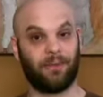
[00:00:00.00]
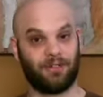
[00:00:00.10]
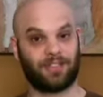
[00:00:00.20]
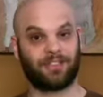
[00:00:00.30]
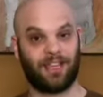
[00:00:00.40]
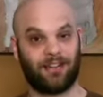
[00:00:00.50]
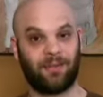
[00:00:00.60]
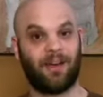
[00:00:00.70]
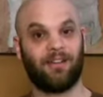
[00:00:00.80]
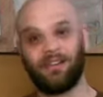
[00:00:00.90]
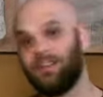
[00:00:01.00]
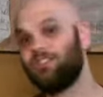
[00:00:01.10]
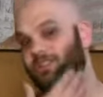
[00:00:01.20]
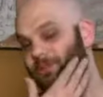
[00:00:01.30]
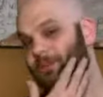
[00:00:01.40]
I'm most excited about,
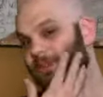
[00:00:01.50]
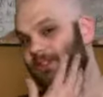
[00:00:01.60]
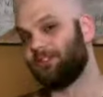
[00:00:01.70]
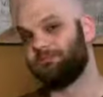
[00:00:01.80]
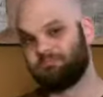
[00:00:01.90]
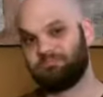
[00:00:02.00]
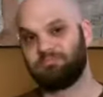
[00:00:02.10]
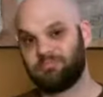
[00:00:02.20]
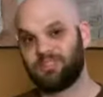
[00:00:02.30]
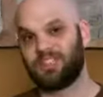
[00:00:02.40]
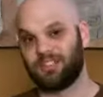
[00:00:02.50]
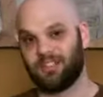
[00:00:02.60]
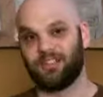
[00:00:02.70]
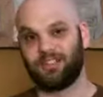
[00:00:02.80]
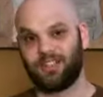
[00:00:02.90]
trimming the beard. It's getting a
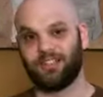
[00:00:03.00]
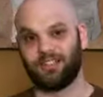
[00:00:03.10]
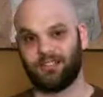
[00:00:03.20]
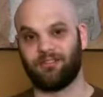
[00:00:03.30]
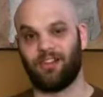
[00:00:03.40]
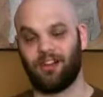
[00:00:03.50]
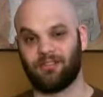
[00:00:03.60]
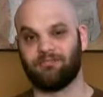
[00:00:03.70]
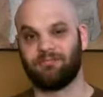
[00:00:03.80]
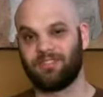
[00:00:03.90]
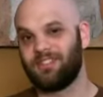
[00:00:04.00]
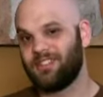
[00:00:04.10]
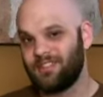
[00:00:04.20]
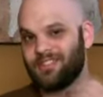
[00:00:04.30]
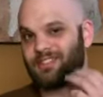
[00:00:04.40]
little, it's getting a little long. It
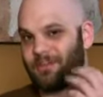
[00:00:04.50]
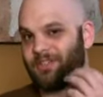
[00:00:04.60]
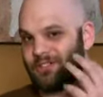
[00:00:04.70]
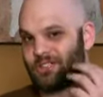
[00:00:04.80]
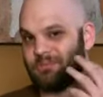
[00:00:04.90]
needs a little bit of a